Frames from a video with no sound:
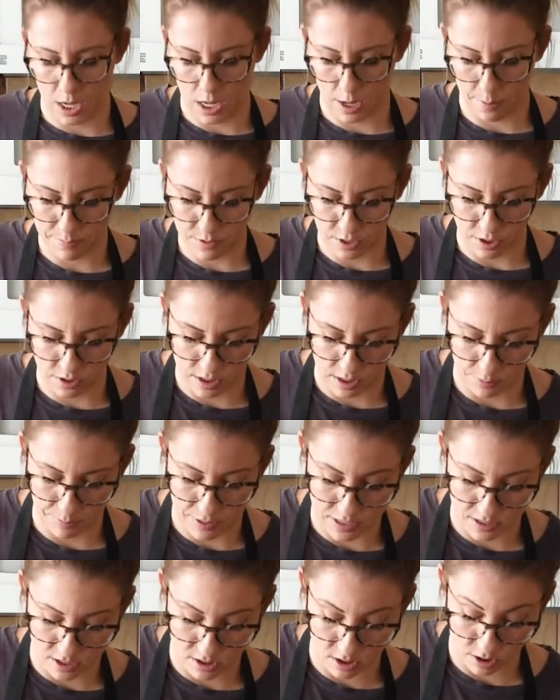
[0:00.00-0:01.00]
up so that the
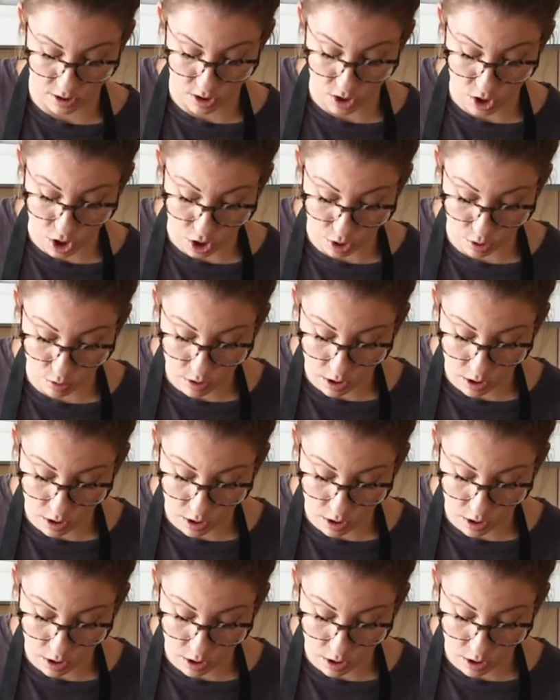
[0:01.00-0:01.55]
pieces aren't too